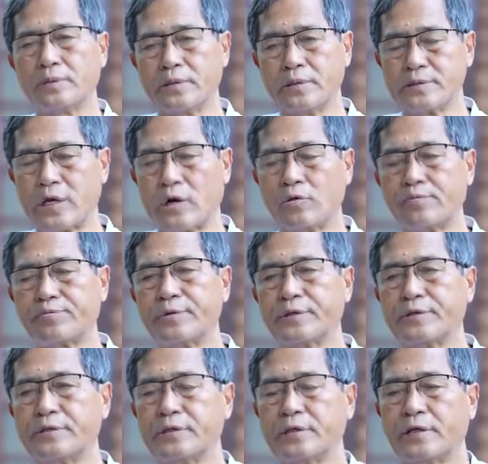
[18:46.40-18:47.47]
is
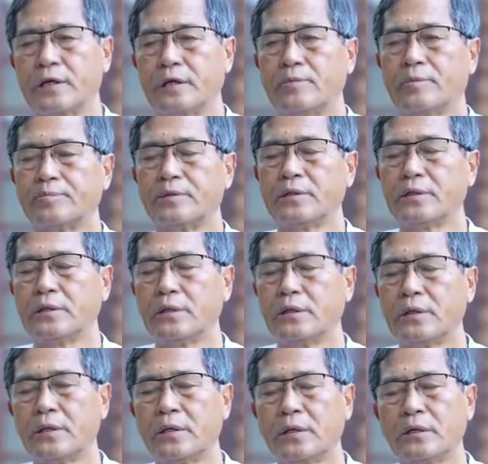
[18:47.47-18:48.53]
outfit in the name of the
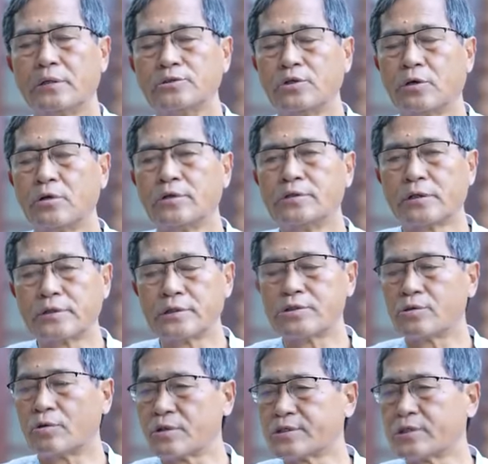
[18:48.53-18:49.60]
Janajati
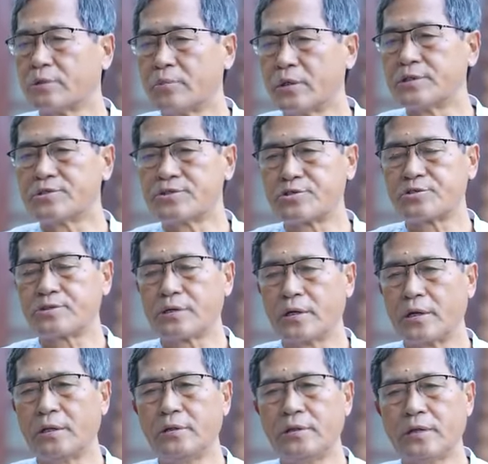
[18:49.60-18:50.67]
Suraksha Manch.
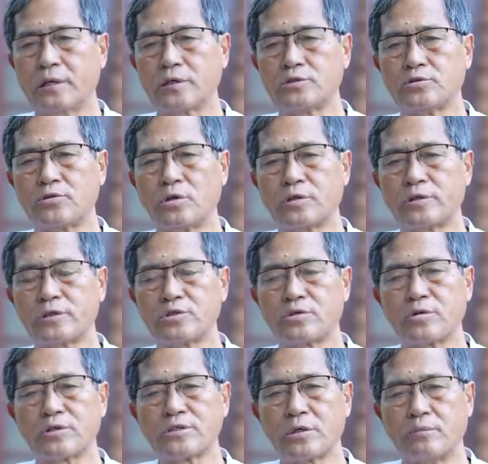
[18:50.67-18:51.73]
And that Janajati
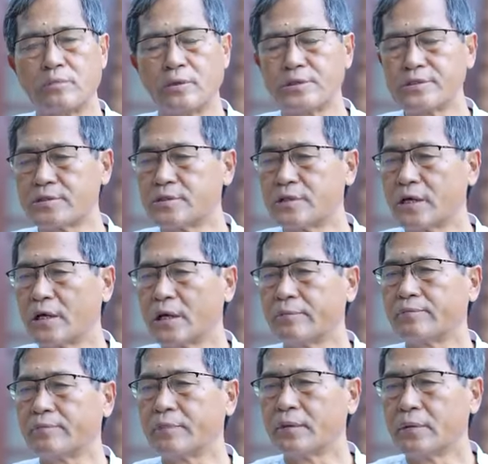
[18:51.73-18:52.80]
Suraksha Manch, they have
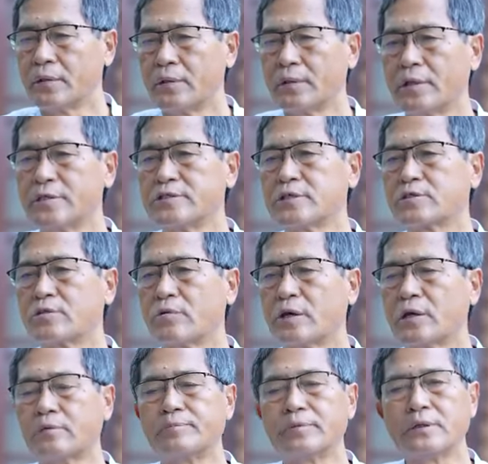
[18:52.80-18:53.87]
raised the
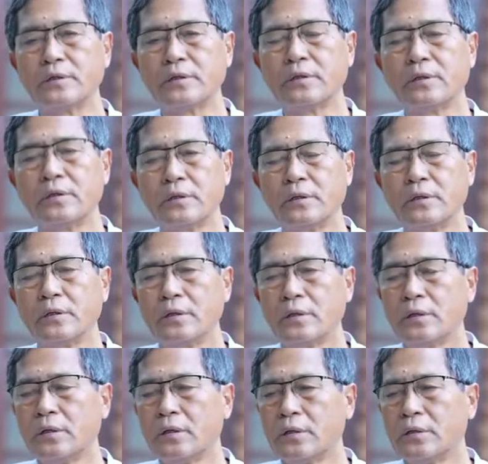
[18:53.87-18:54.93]
slogan of the
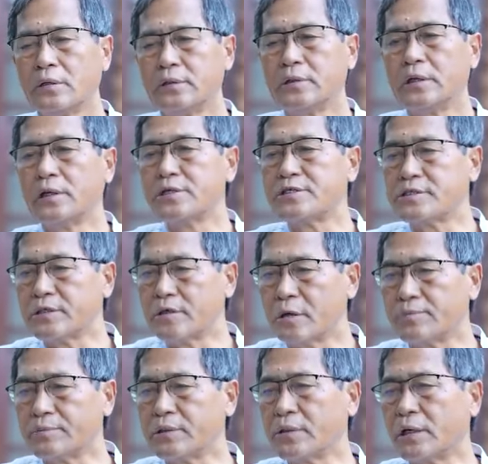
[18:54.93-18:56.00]
delisting
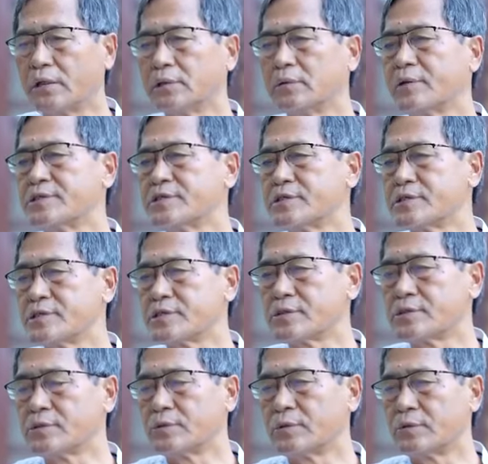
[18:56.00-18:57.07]
of the
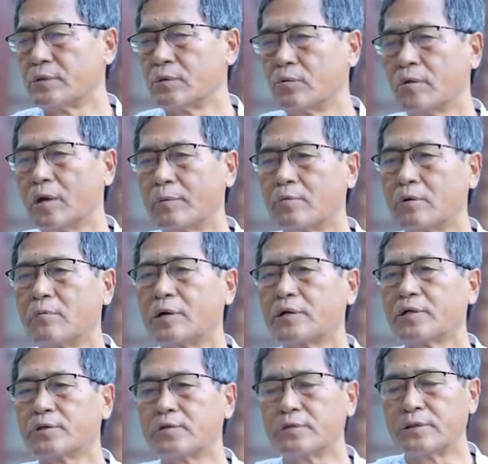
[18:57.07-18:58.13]
Adivasis who have
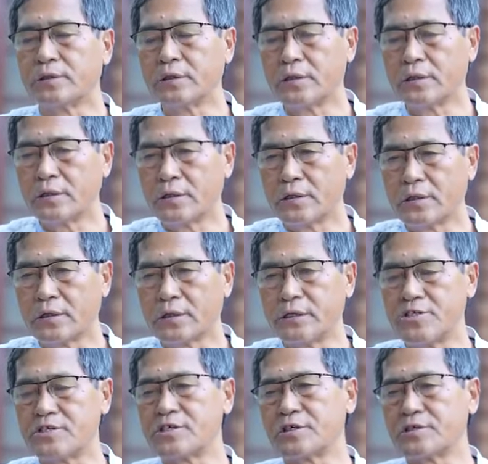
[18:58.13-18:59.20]
converted to the
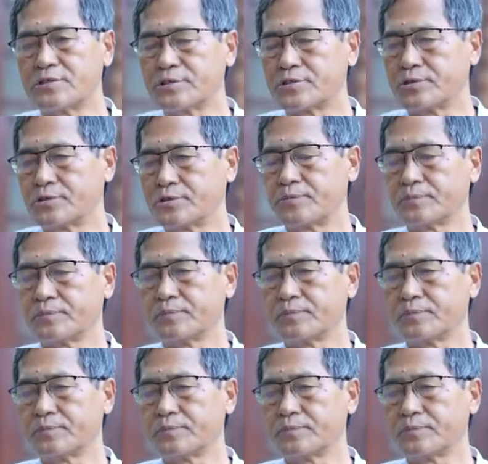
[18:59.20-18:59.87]
Christians.